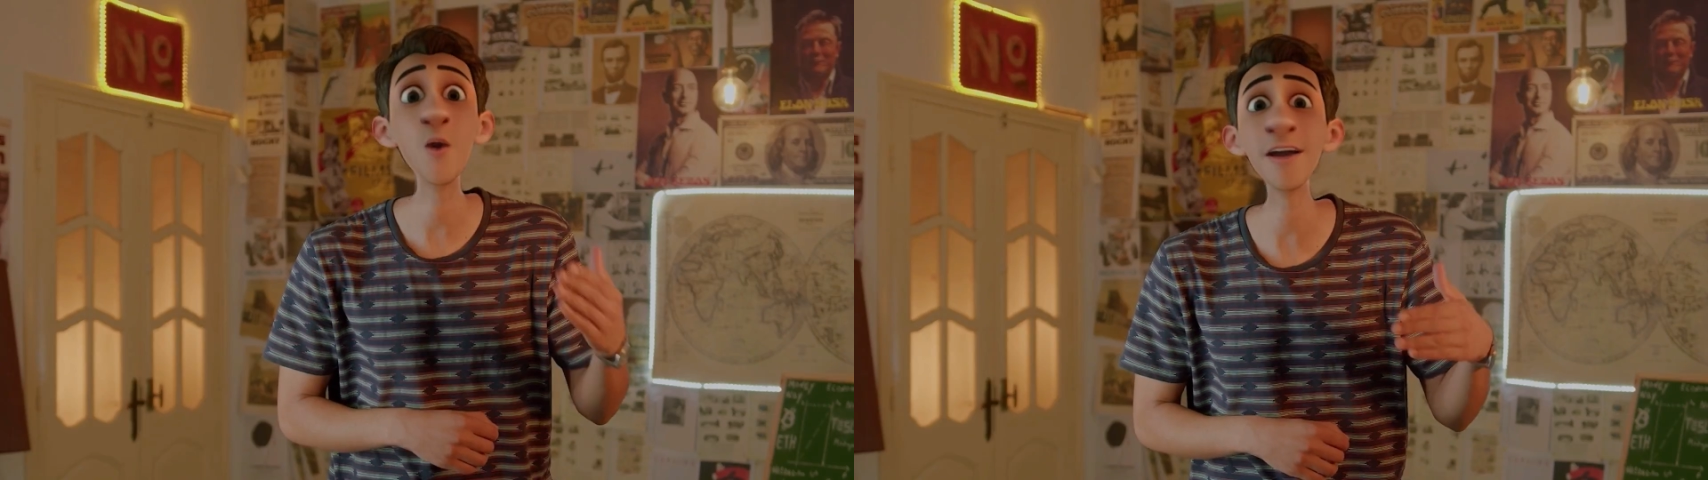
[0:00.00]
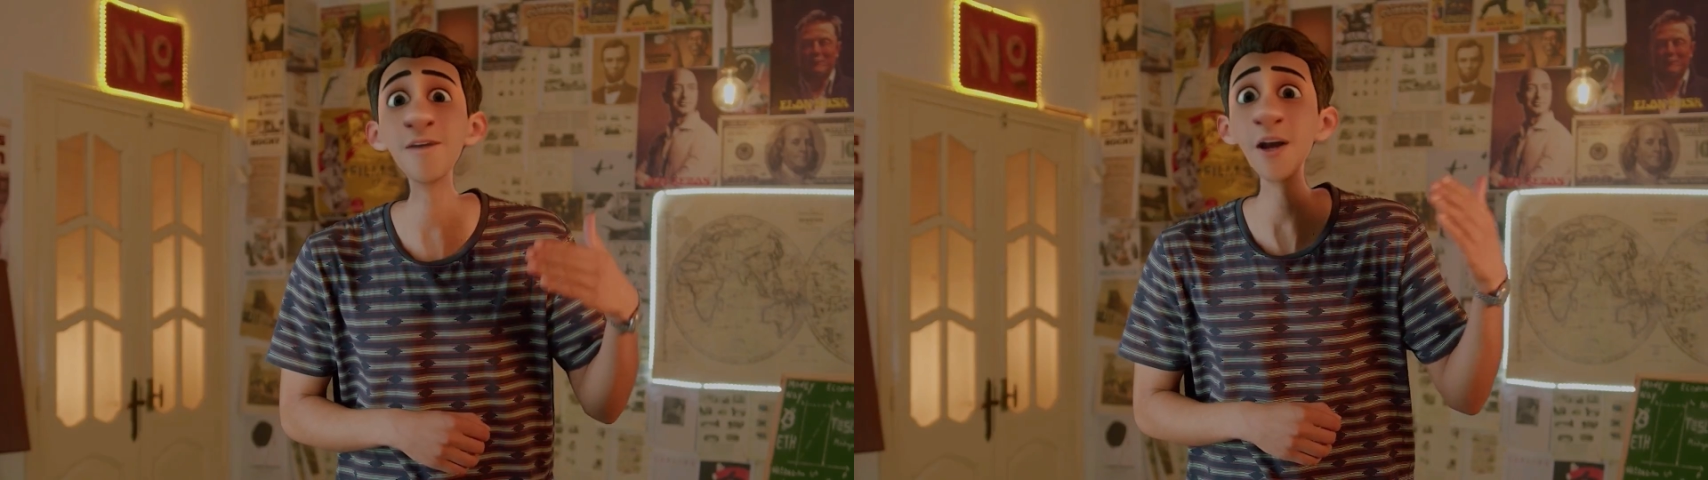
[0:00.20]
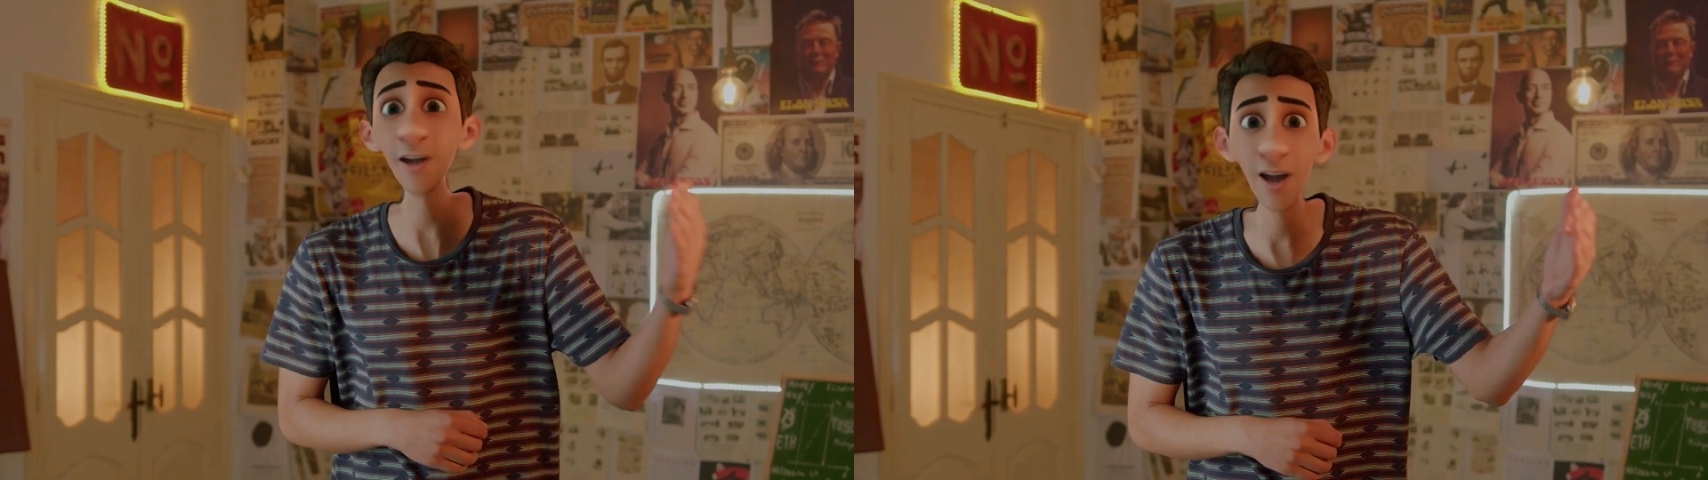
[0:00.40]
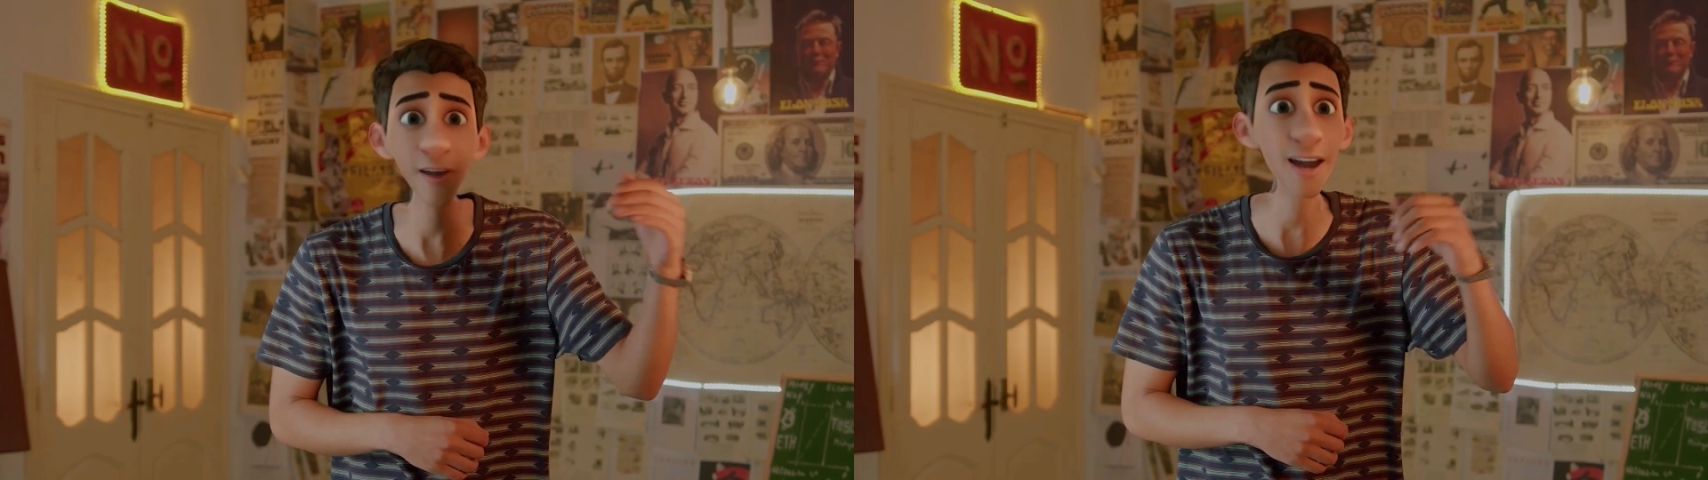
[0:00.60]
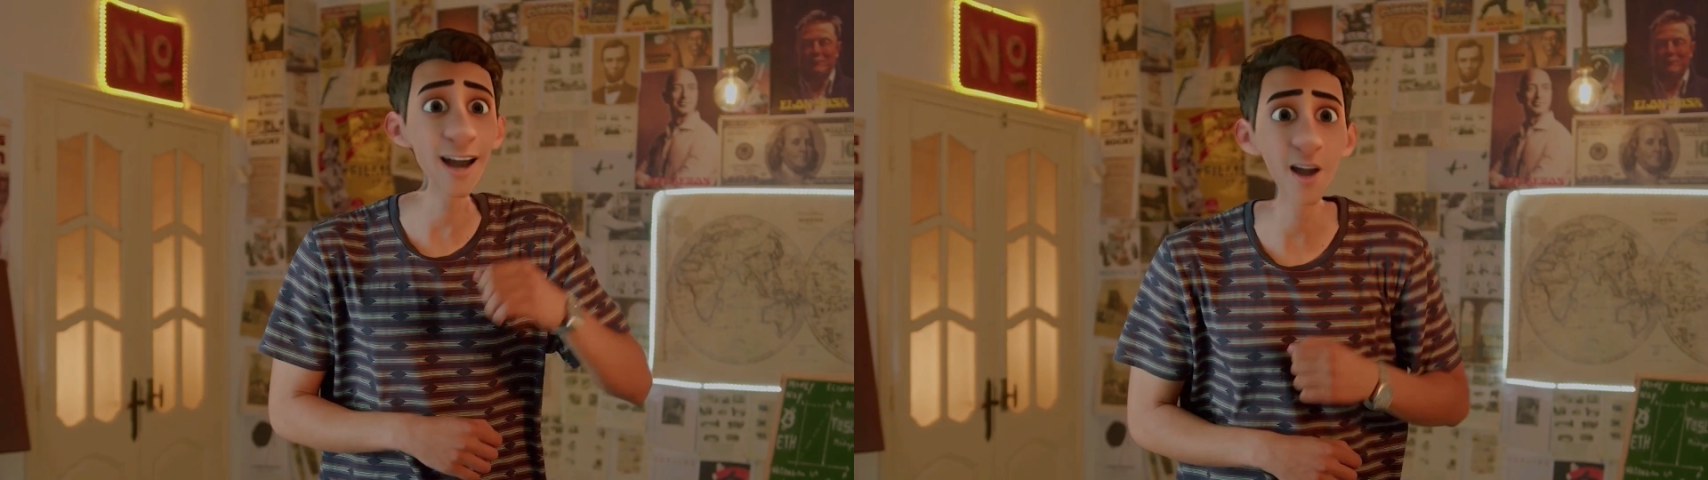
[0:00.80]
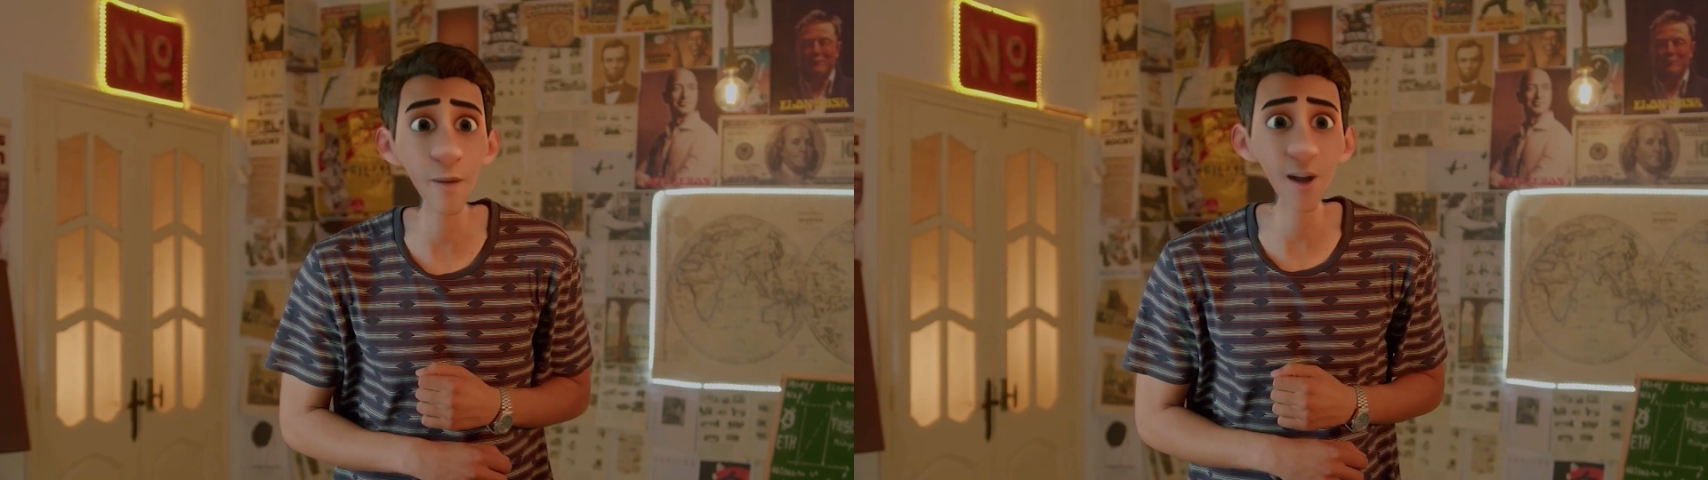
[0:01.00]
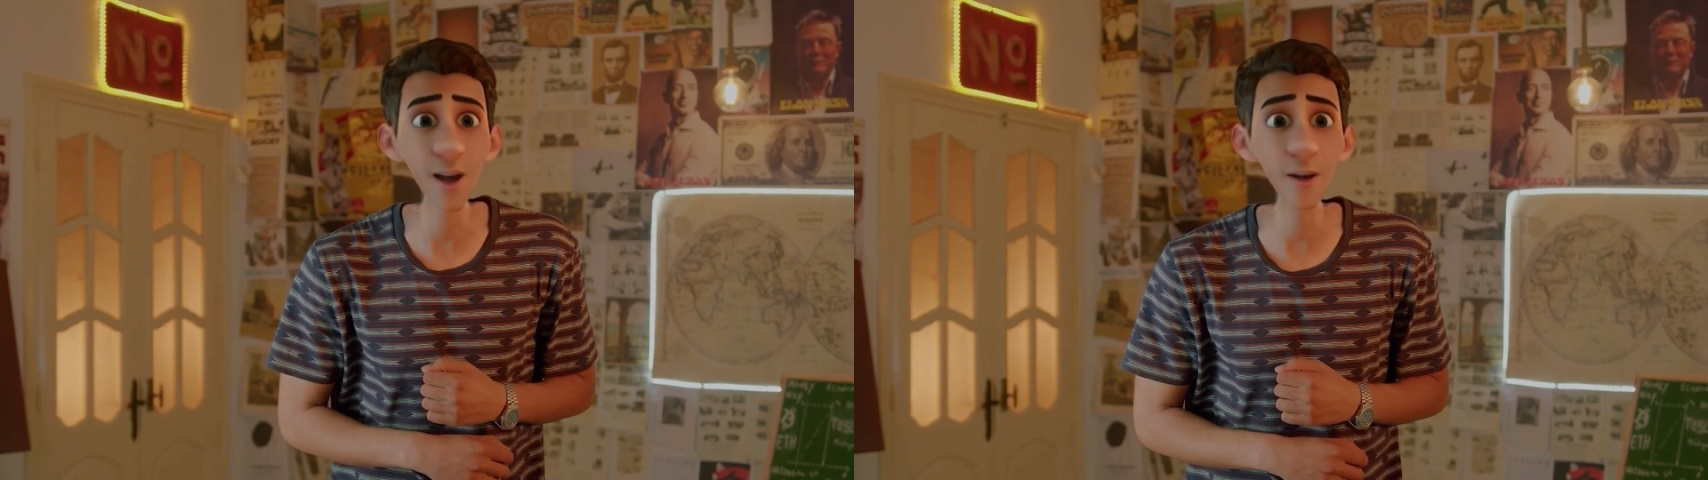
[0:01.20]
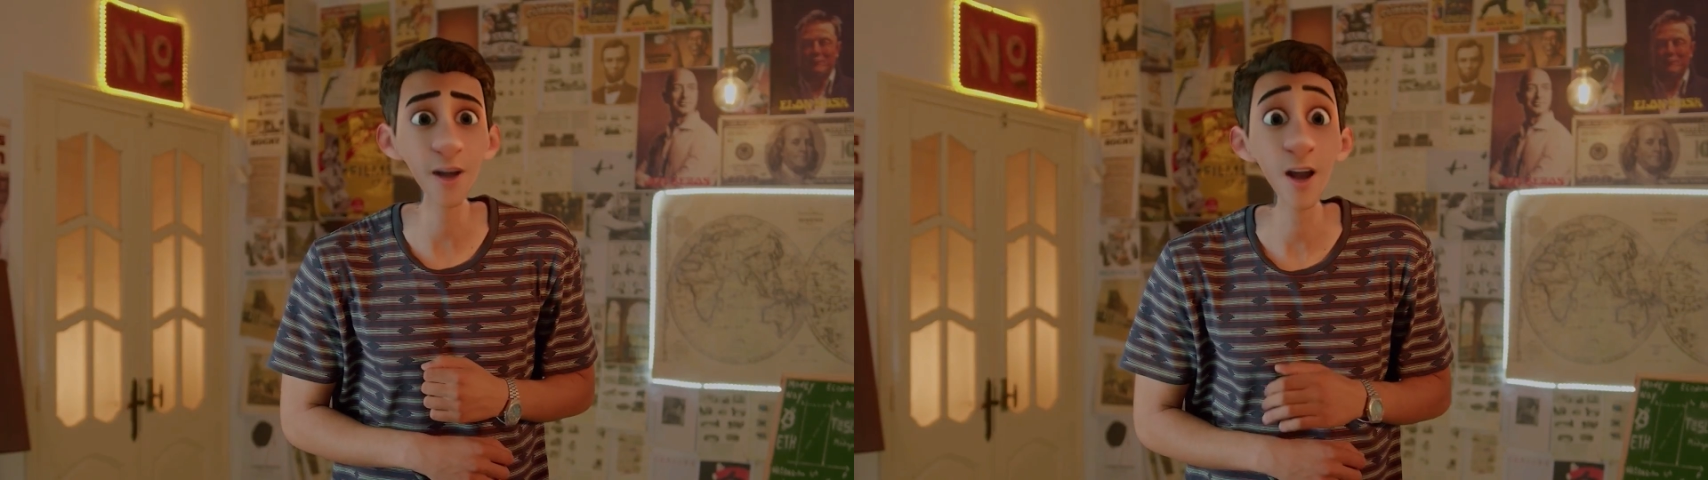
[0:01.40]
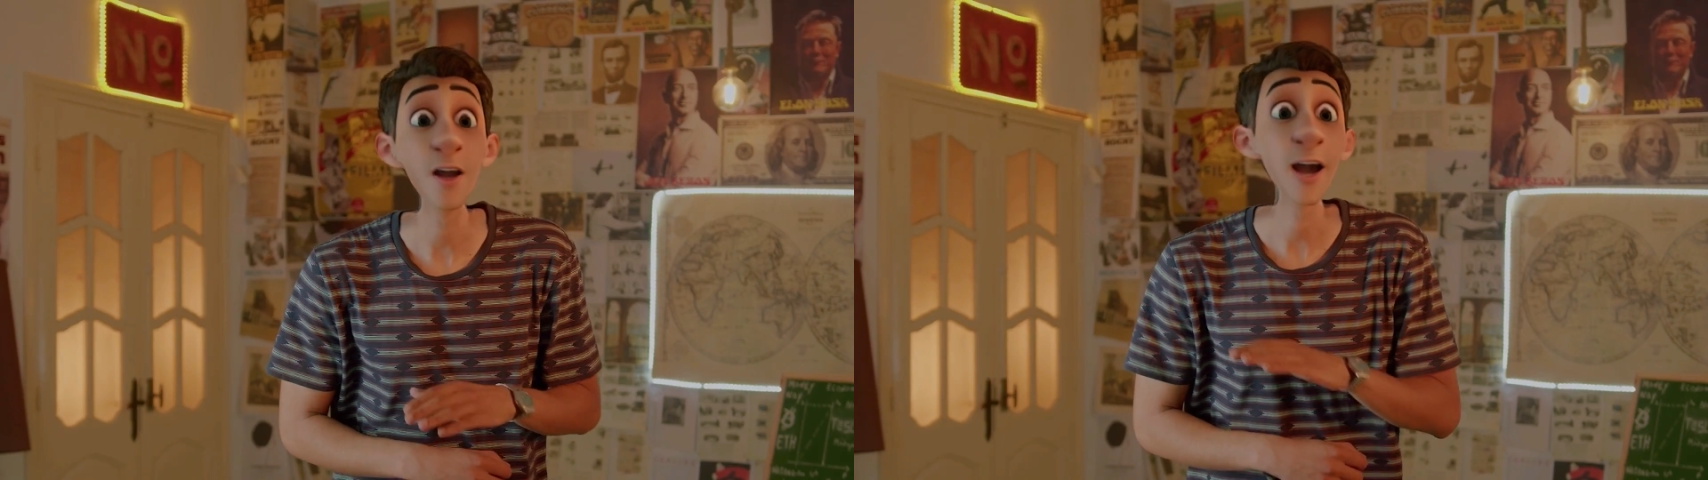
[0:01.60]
wait for us in the next episode.